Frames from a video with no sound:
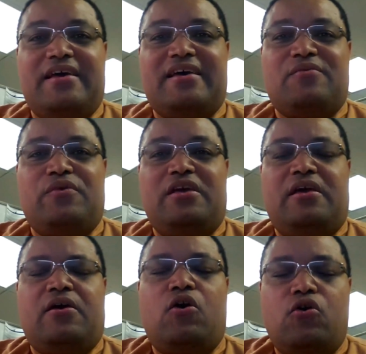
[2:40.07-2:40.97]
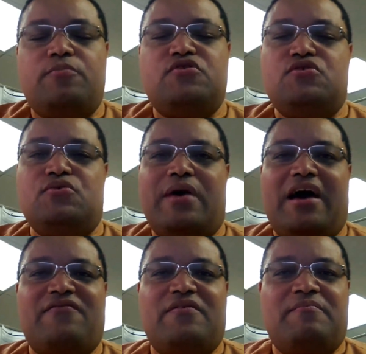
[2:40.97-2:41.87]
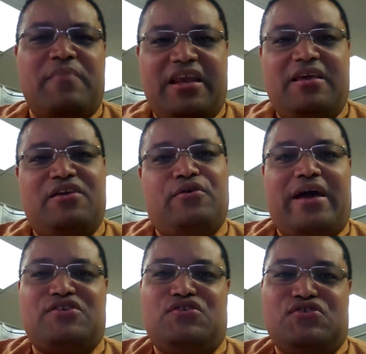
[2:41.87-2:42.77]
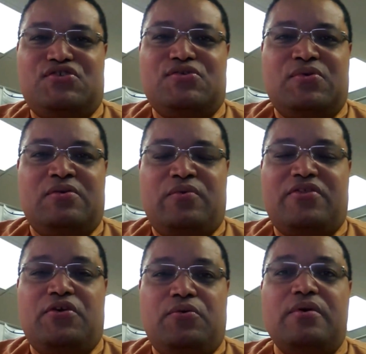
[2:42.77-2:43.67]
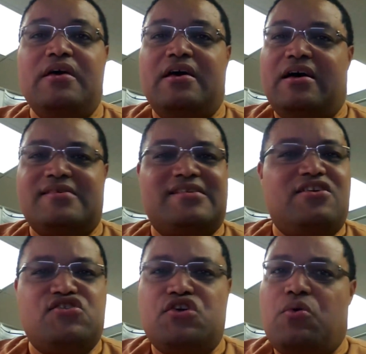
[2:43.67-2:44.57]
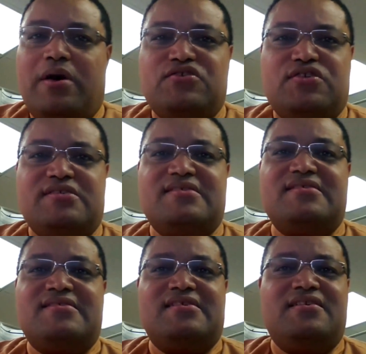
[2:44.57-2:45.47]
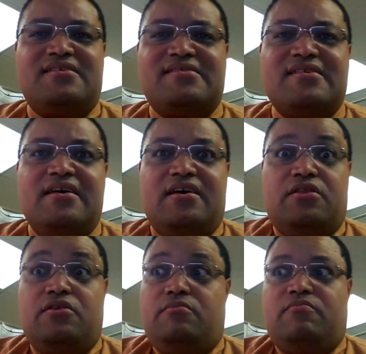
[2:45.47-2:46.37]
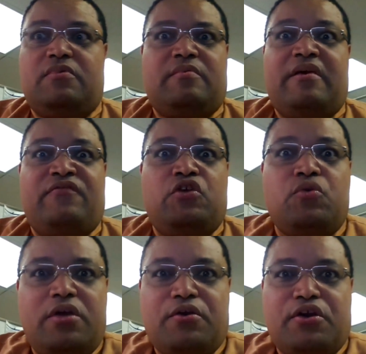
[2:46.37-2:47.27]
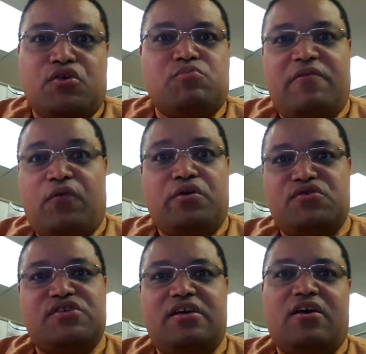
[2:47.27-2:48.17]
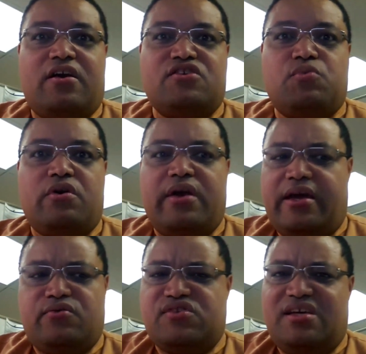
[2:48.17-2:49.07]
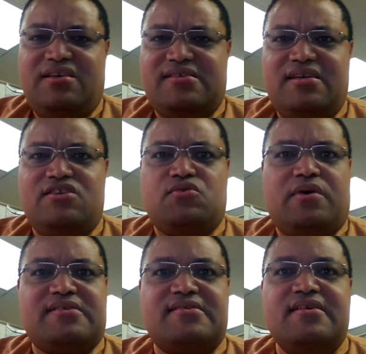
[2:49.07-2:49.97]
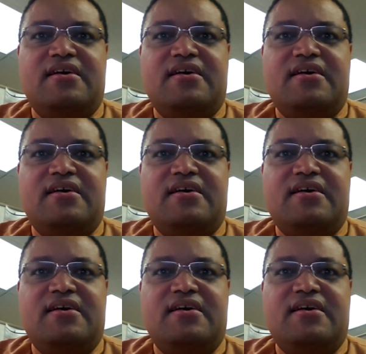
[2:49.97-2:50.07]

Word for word: And we hope to have many interactions uh, with you. Uh, send us your questions. Send us the, if you hear news before you see it on our Twitter handle, send it send it to us.